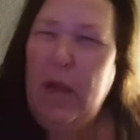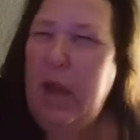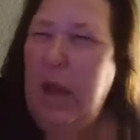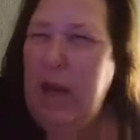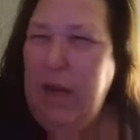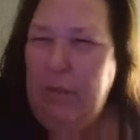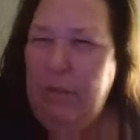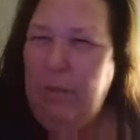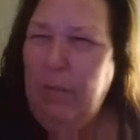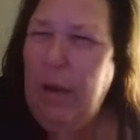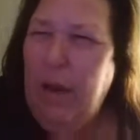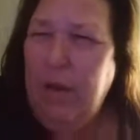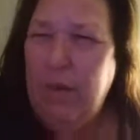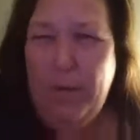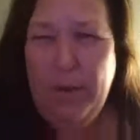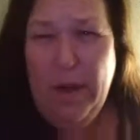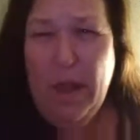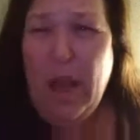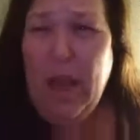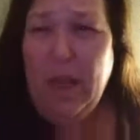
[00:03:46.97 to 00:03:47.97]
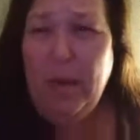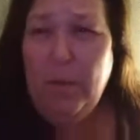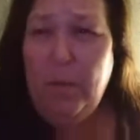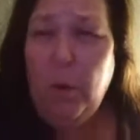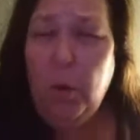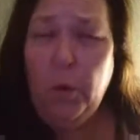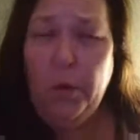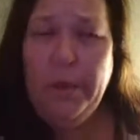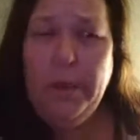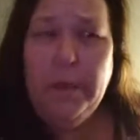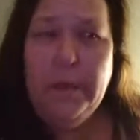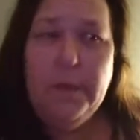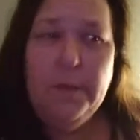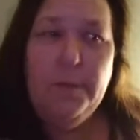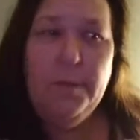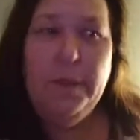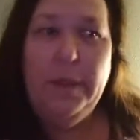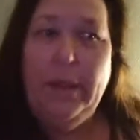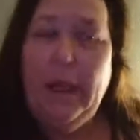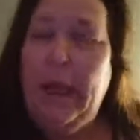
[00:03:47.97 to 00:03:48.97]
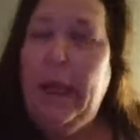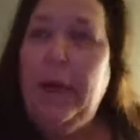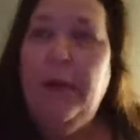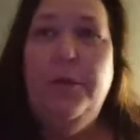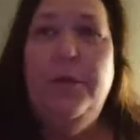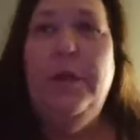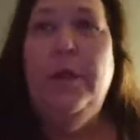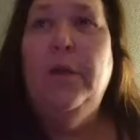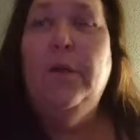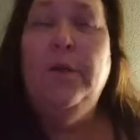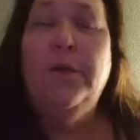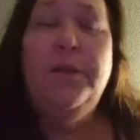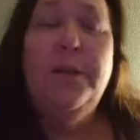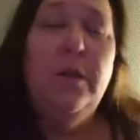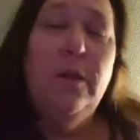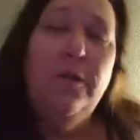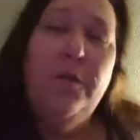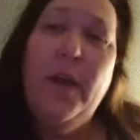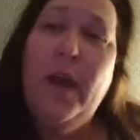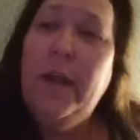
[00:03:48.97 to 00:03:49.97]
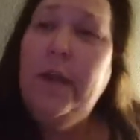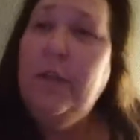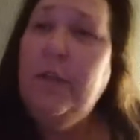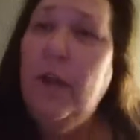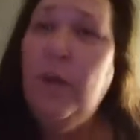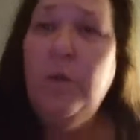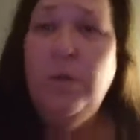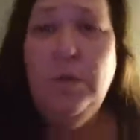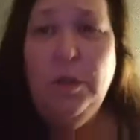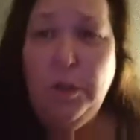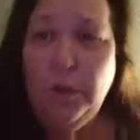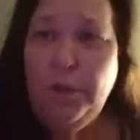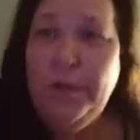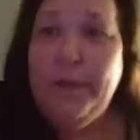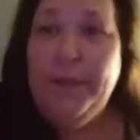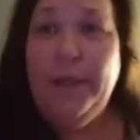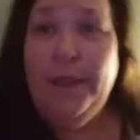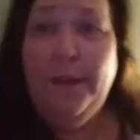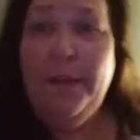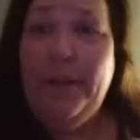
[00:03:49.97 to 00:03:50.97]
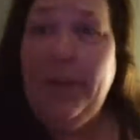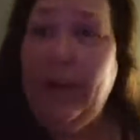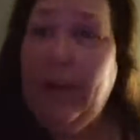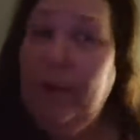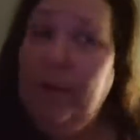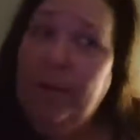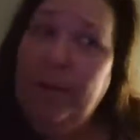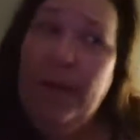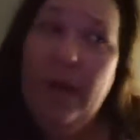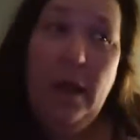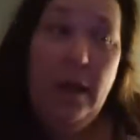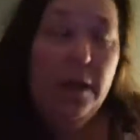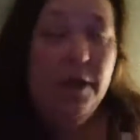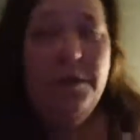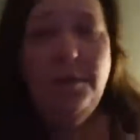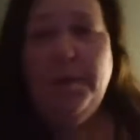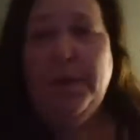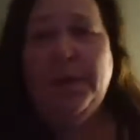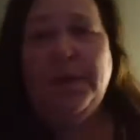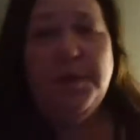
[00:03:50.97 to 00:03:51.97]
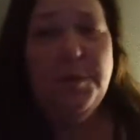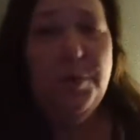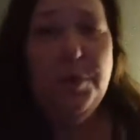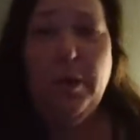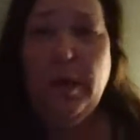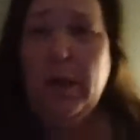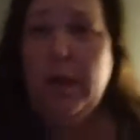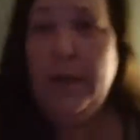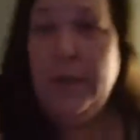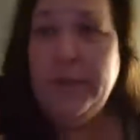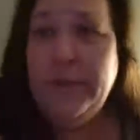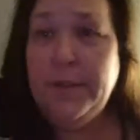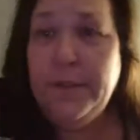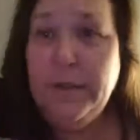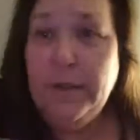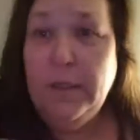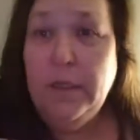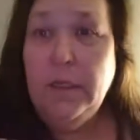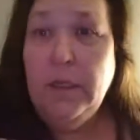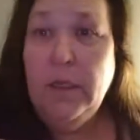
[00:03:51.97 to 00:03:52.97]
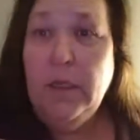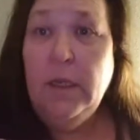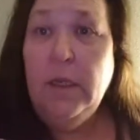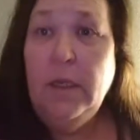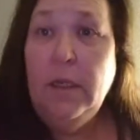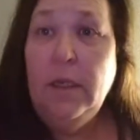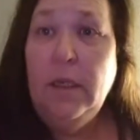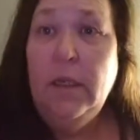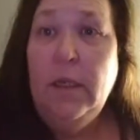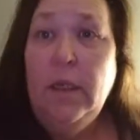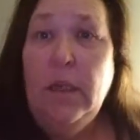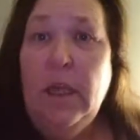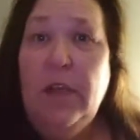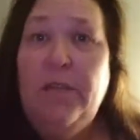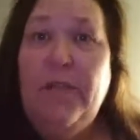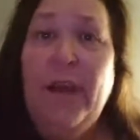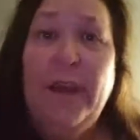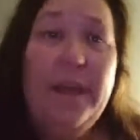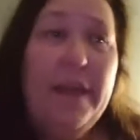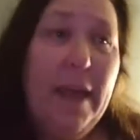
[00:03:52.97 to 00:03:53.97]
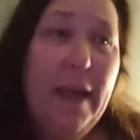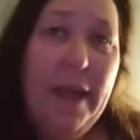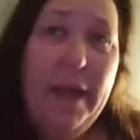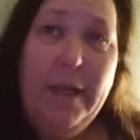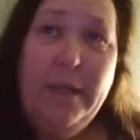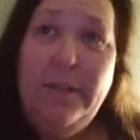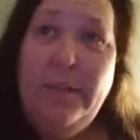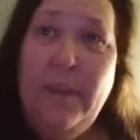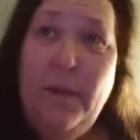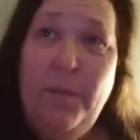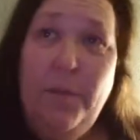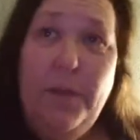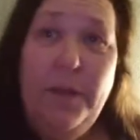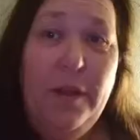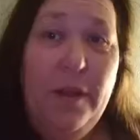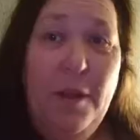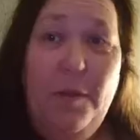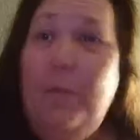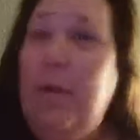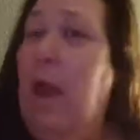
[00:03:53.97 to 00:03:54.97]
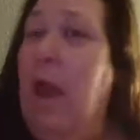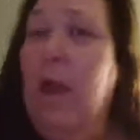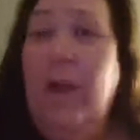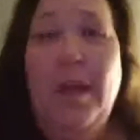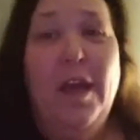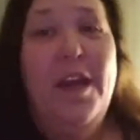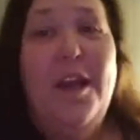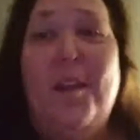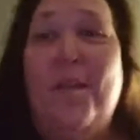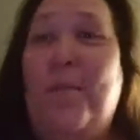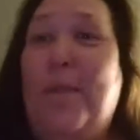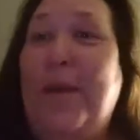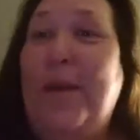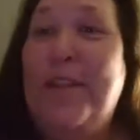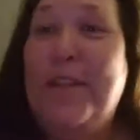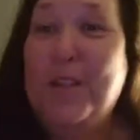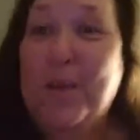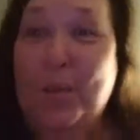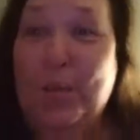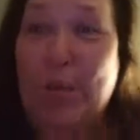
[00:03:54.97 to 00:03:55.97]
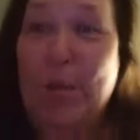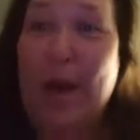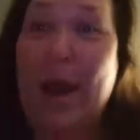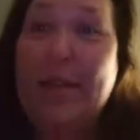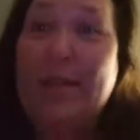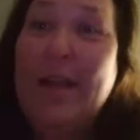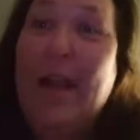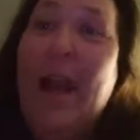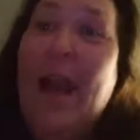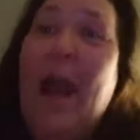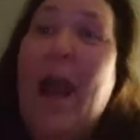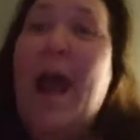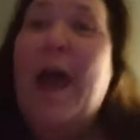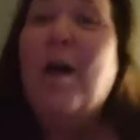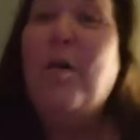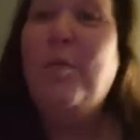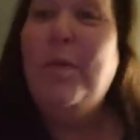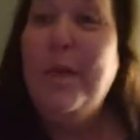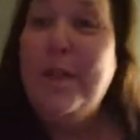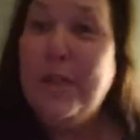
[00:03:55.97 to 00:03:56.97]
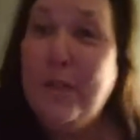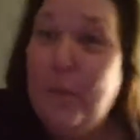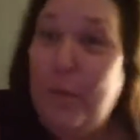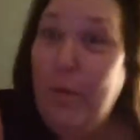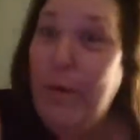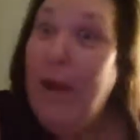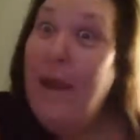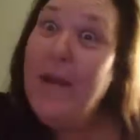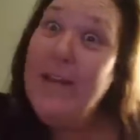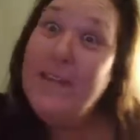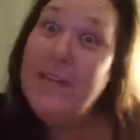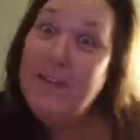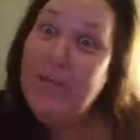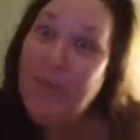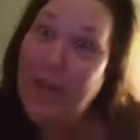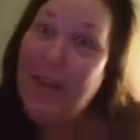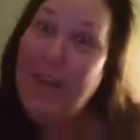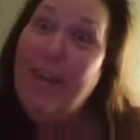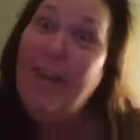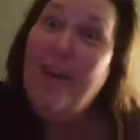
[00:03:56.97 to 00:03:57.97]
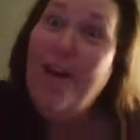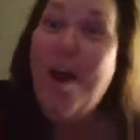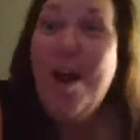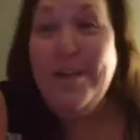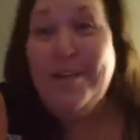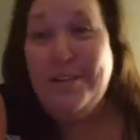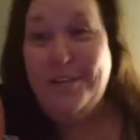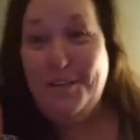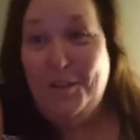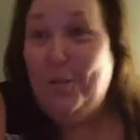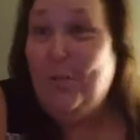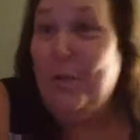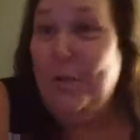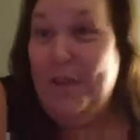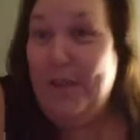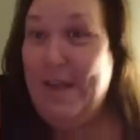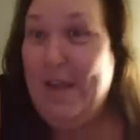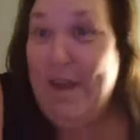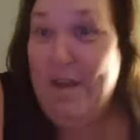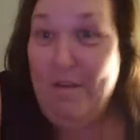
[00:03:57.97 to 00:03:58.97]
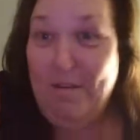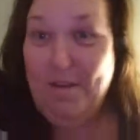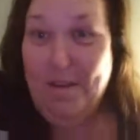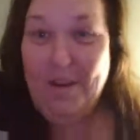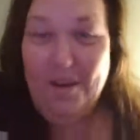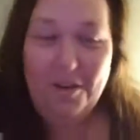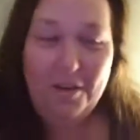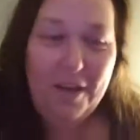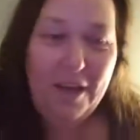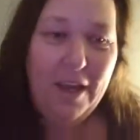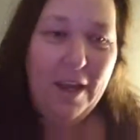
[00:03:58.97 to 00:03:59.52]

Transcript: high in points, but I don't know. So if I don't lose anything, I'm not going to be surprised. If I gain something, I'm not going to be surprised. I'll be surprised if I lost. Let's put it that way,